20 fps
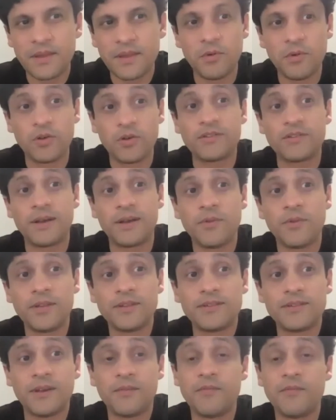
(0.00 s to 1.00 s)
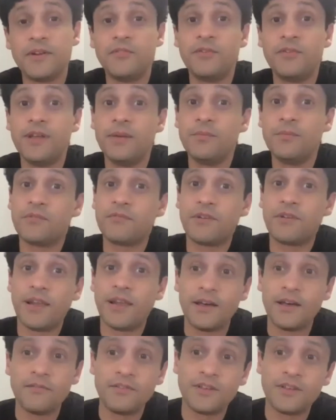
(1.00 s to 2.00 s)
because someone somewhere dreams of a
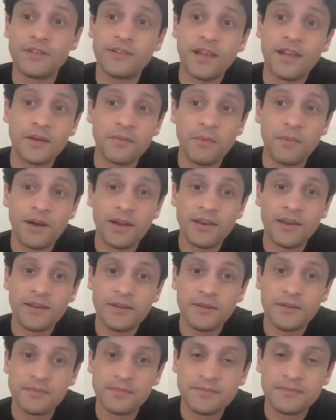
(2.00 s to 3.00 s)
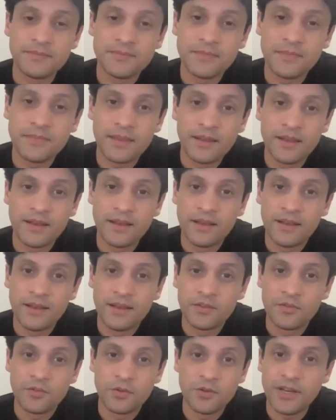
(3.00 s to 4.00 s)
life just like mine.
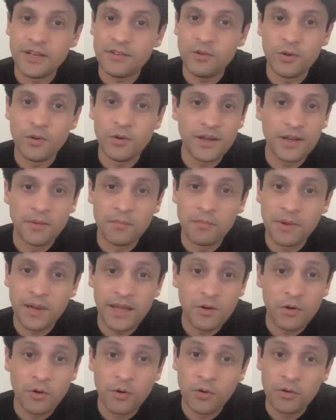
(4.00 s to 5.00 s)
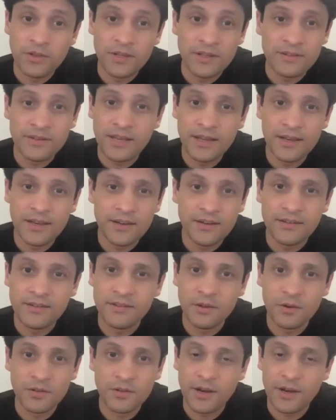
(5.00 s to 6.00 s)
So yes, you can complain, oh, these kids,
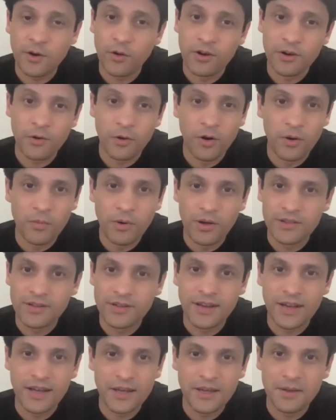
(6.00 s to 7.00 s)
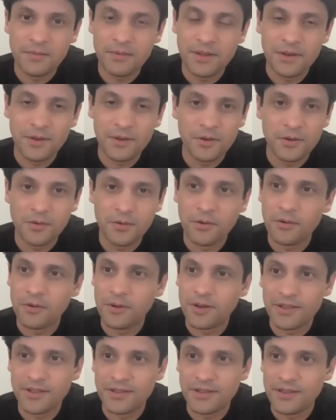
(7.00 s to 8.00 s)
you know, they're all at home all the time. And, you know, oh,
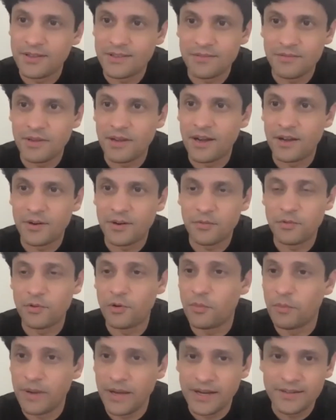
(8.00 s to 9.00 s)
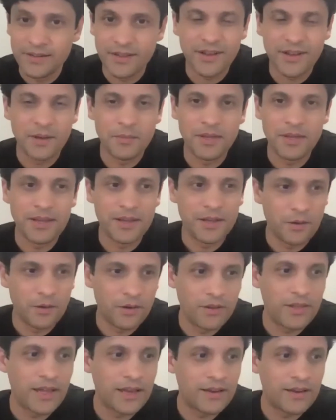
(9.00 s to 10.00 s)
look at this, we can't go, no maids are coming and all
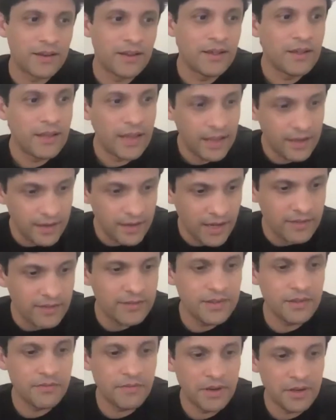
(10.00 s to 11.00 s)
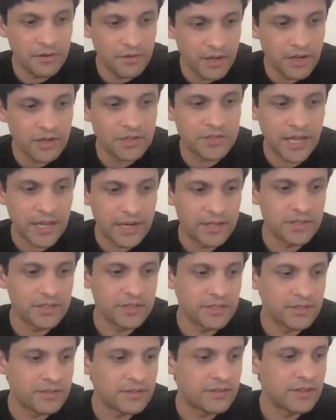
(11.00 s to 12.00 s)
of that. And yes, these are very real
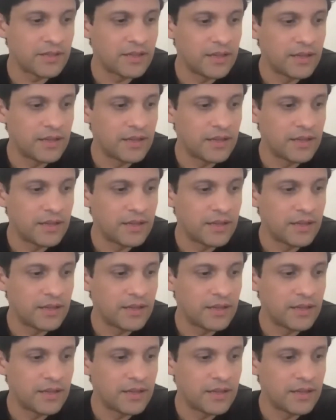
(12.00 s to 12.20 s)
challenges.